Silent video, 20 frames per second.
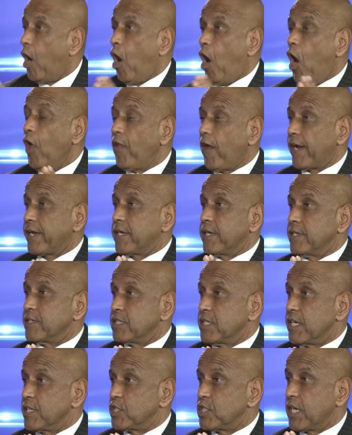all our
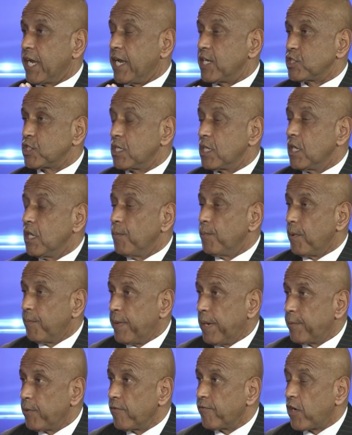kids an education,
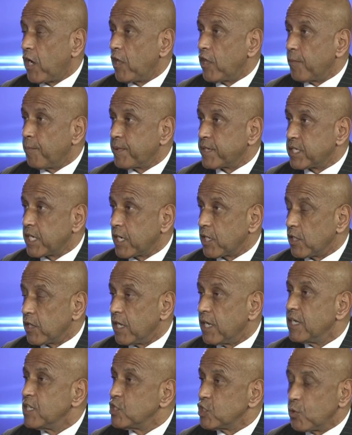but people of color in
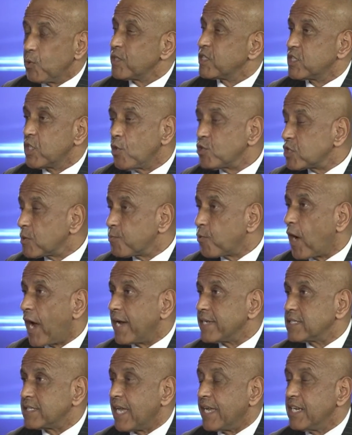particular. So it's no
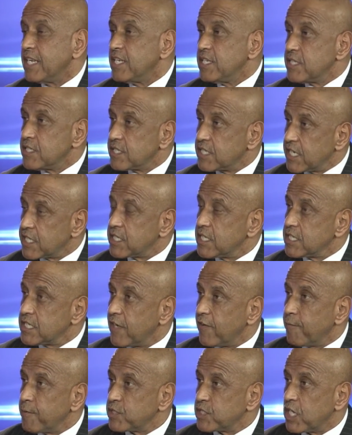surprise that
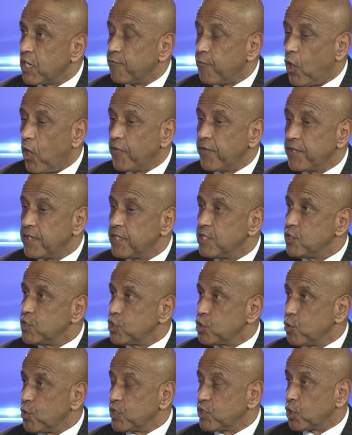67% of all the
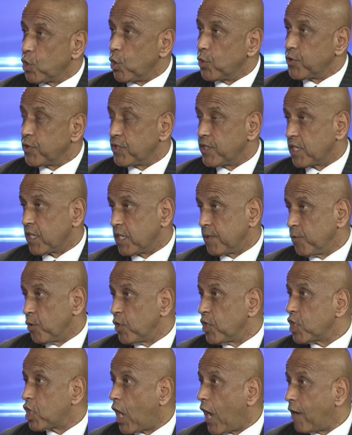students who go to the
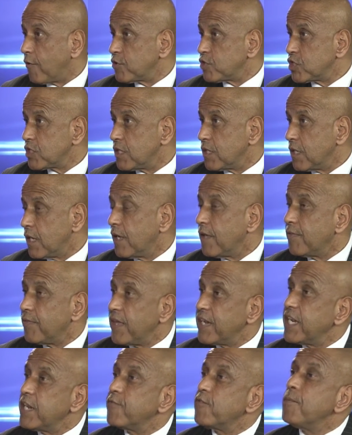community college
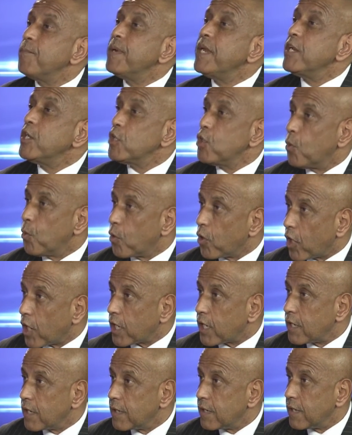they need remedial
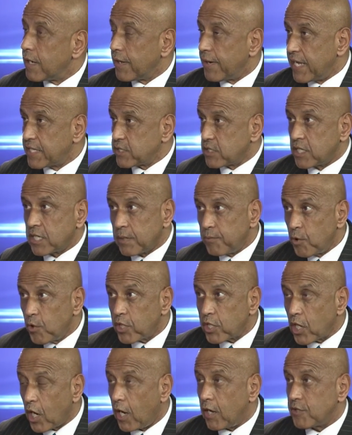work, and that's the
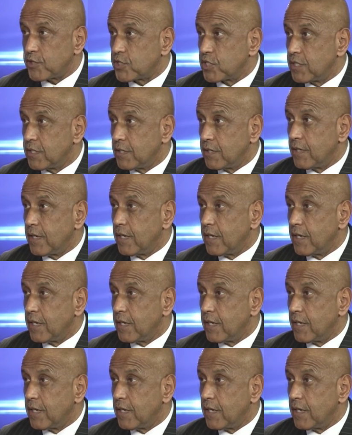community college.